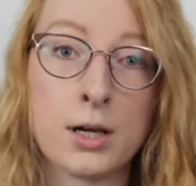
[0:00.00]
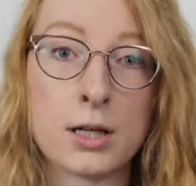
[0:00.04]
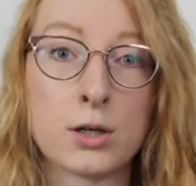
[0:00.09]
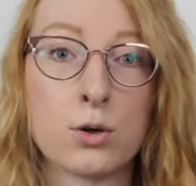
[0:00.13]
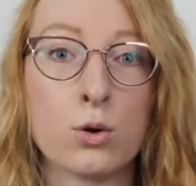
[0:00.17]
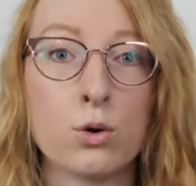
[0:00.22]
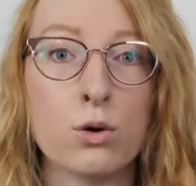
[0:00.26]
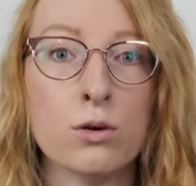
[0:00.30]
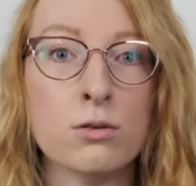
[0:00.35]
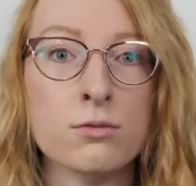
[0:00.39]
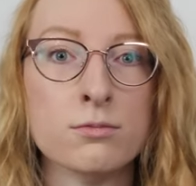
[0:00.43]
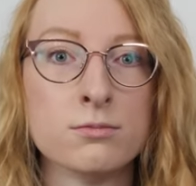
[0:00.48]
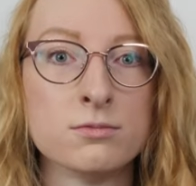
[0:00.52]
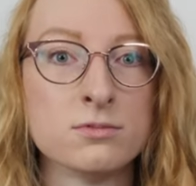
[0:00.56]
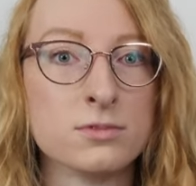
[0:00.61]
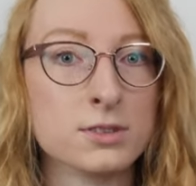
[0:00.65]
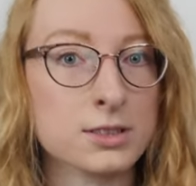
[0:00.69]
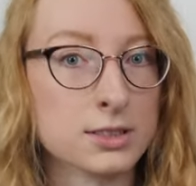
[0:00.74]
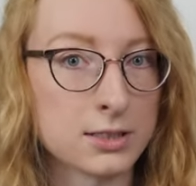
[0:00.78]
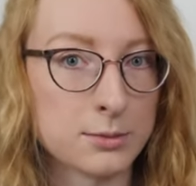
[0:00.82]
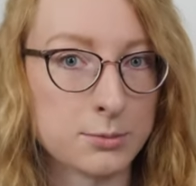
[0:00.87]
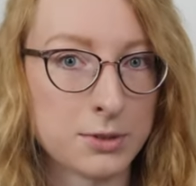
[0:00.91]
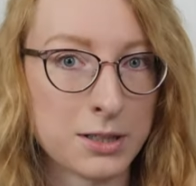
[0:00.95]
My goal
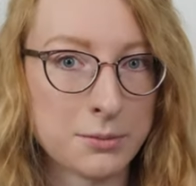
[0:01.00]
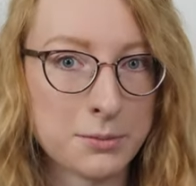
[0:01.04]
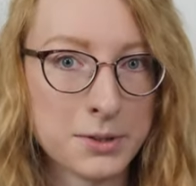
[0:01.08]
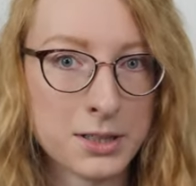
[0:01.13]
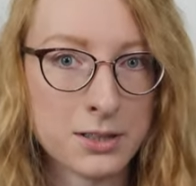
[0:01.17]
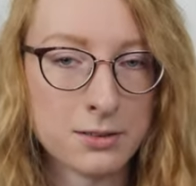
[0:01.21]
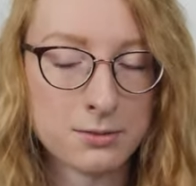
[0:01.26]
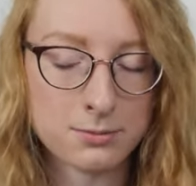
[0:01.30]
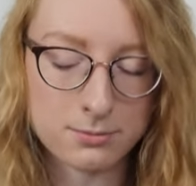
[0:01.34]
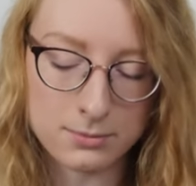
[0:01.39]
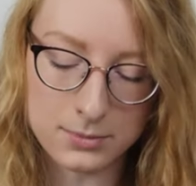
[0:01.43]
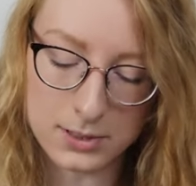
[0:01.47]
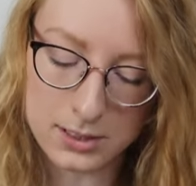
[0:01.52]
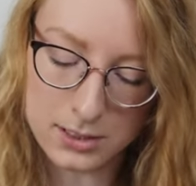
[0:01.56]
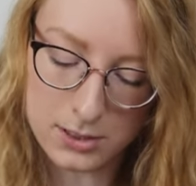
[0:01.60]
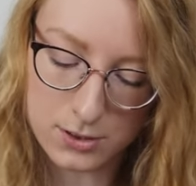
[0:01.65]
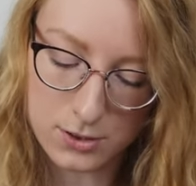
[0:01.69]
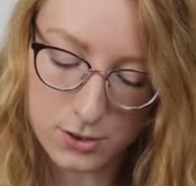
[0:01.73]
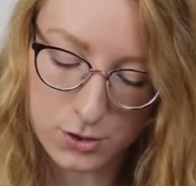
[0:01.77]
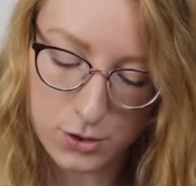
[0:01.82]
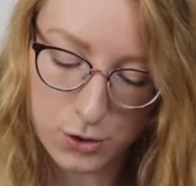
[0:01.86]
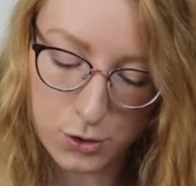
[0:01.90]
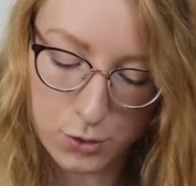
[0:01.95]
for September
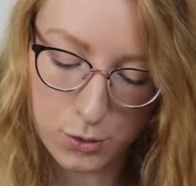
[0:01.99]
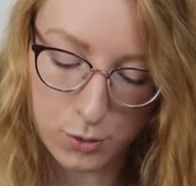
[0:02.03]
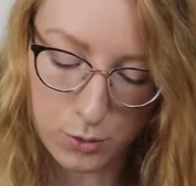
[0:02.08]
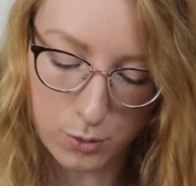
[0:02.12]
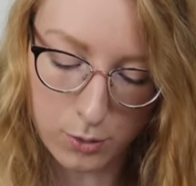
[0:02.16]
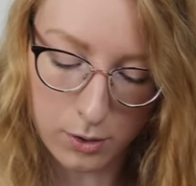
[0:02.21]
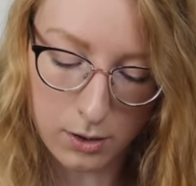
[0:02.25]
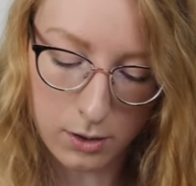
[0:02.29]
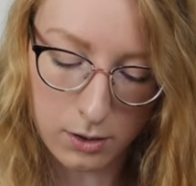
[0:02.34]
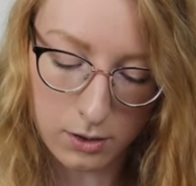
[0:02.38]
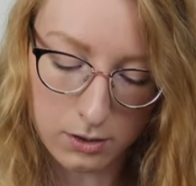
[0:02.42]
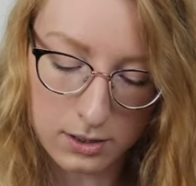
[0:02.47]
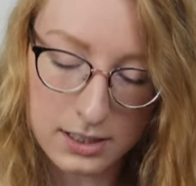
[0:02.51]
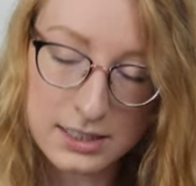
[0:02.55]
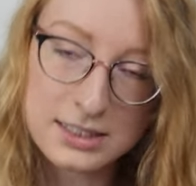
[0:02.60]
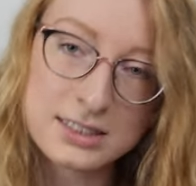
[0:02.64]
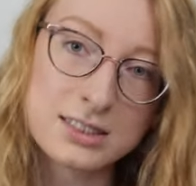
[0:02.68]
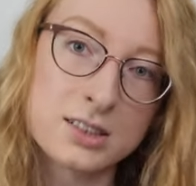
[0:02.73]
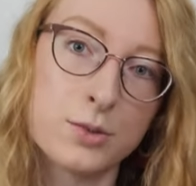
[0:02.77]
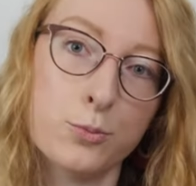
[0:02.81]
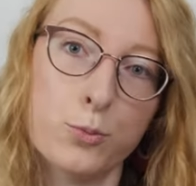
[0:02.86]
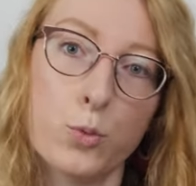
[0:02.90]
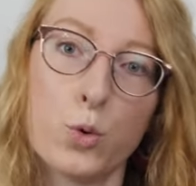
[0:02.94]
is to
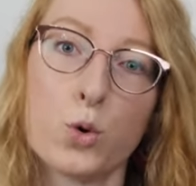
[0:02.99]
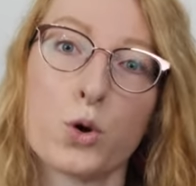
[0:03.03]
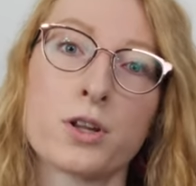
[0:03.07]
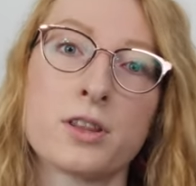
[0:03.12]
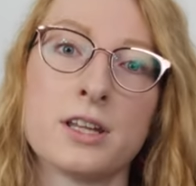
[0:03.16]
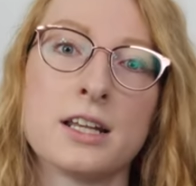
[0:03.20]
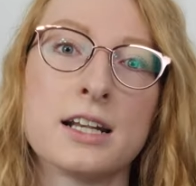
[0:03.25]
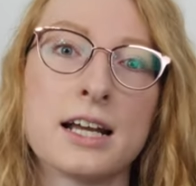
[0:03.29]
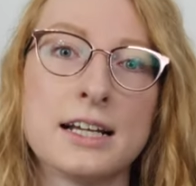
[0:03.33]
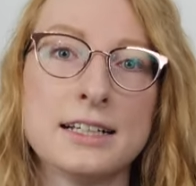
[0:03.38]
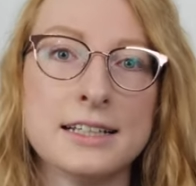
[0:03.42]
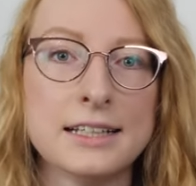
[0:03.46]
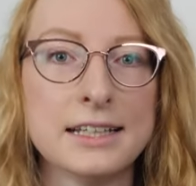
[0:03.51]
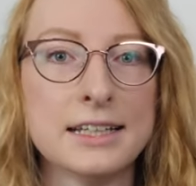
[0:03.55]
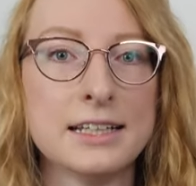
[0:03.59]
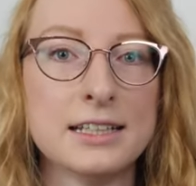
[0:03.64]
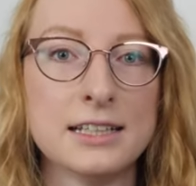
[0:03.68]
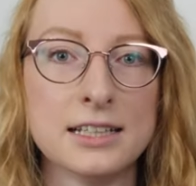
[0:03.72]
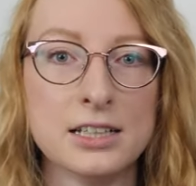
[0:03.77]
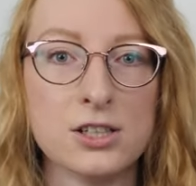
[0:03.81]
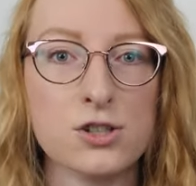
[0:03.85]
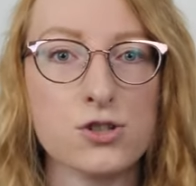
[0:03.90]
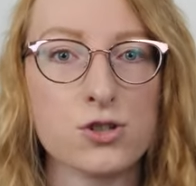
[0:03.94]
list more than I
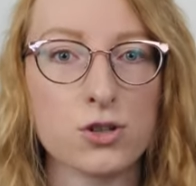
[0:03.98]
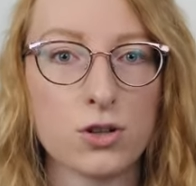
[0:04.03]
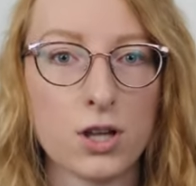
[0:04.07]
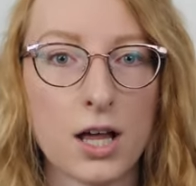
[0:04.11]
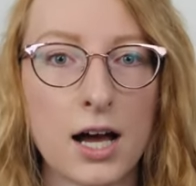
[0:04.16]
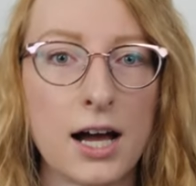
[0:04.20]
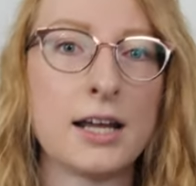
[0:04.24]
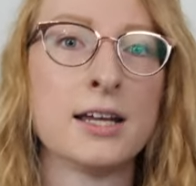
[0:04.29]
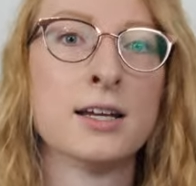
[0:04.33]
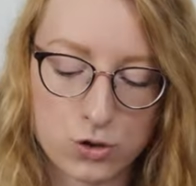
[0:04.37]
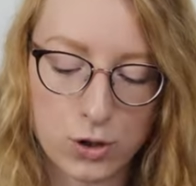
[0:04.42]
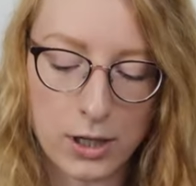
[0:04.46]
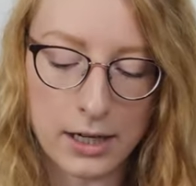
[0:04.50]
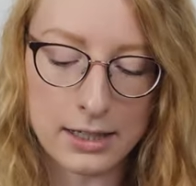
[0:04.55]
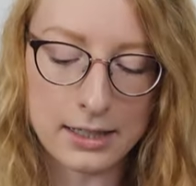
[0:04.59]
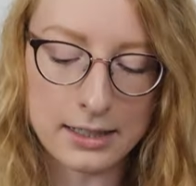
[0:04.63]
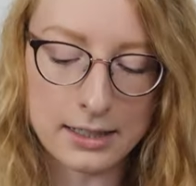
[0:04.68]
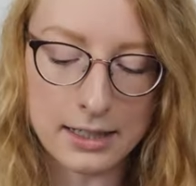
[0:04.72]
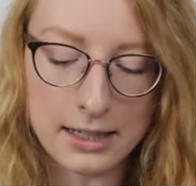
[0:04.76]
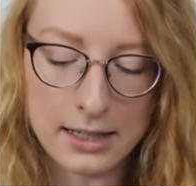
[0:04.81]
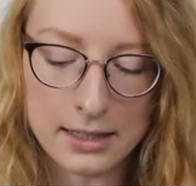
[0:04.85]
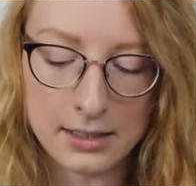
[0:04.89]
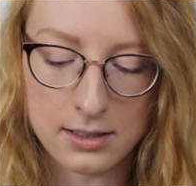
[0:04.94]
did in July. Try to
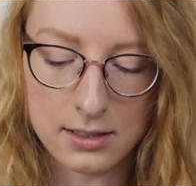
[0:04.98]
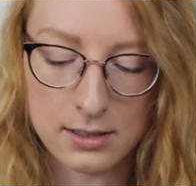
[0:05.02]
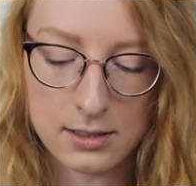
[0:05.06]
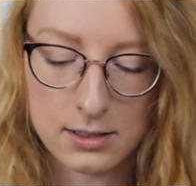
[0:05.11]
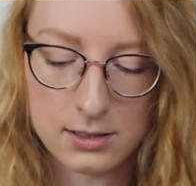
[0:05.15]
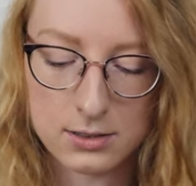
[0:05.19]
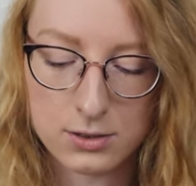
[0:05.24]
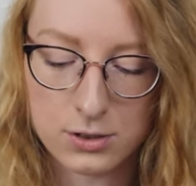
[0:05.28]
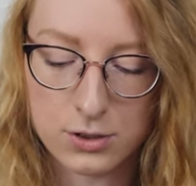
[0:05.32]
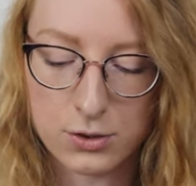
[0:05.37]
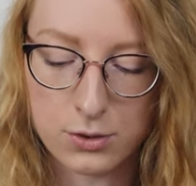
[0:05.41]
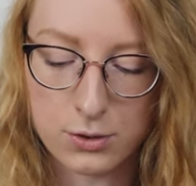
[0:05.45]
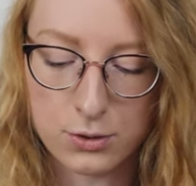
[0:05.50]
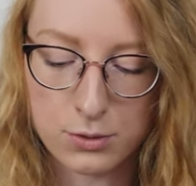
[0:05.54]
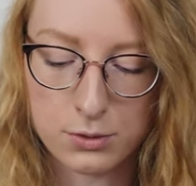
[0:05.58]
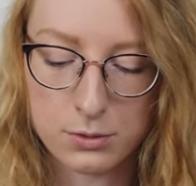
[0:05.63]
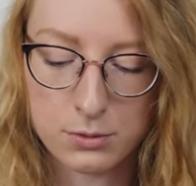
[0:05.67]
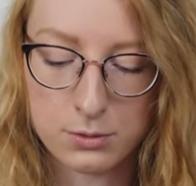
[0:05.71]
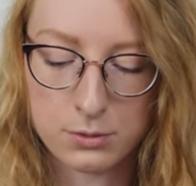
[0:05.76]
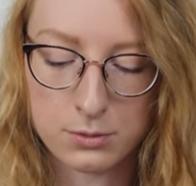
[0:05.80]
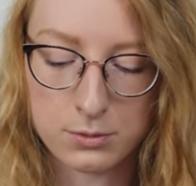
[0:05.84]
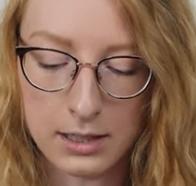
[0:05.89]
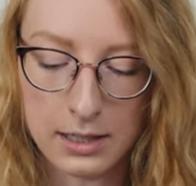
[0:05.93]
get
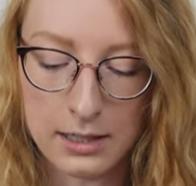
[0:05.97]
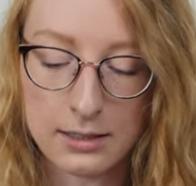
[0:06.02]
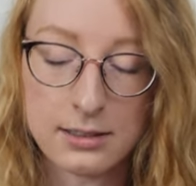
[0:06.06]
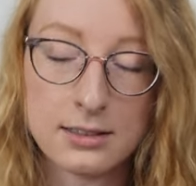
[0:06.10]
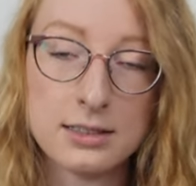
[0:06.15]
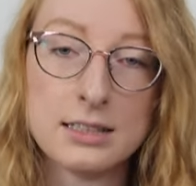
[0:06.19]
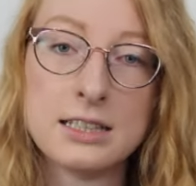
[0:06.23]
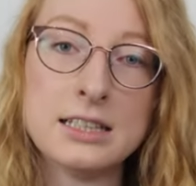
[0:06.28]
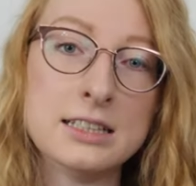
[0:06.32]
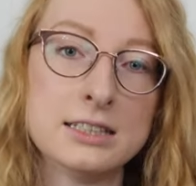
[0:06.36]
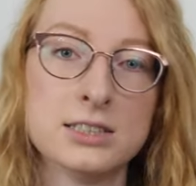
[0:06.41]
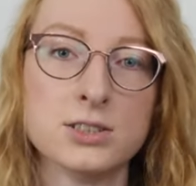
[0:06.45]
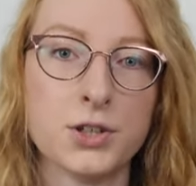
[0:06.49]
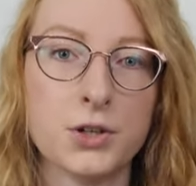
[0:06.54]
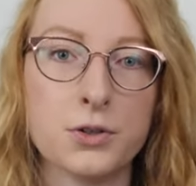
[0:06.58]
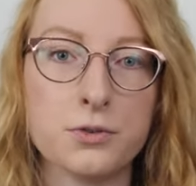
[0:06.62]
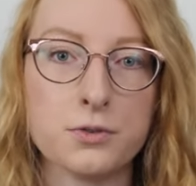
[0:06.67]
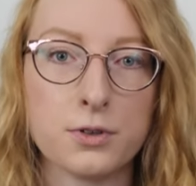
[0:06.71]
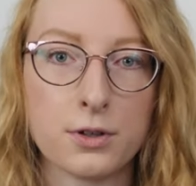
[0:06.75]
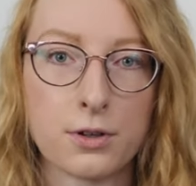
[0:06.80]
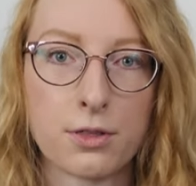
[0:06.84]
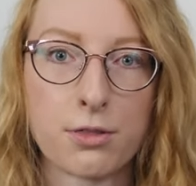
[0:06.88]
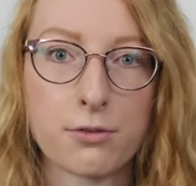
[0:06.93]
to at least
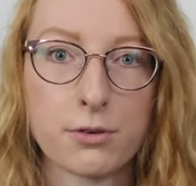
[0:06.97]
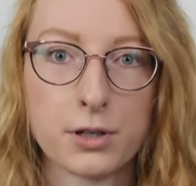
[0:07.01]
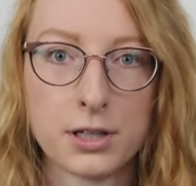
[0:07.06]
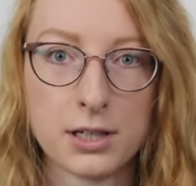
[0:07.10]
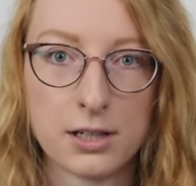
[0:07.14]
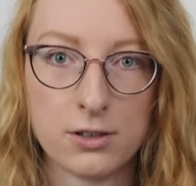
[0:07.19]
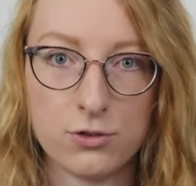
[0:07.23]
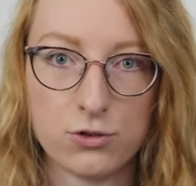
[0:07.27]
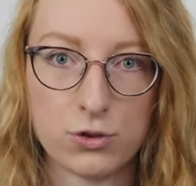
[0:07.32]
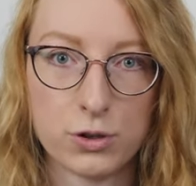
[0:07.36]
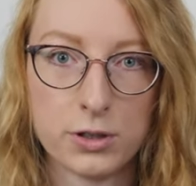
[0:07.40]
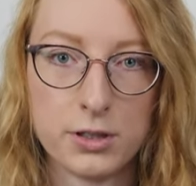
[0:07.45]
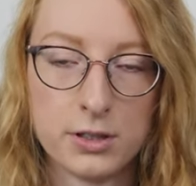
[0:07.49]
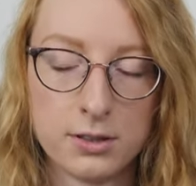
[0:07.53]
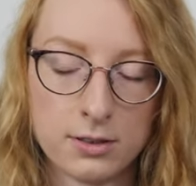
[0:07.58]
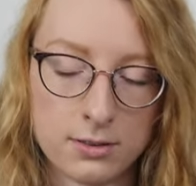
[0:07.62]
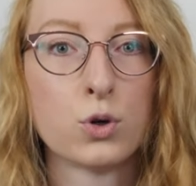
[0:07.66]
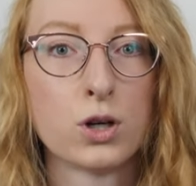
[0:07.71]
over three hundred.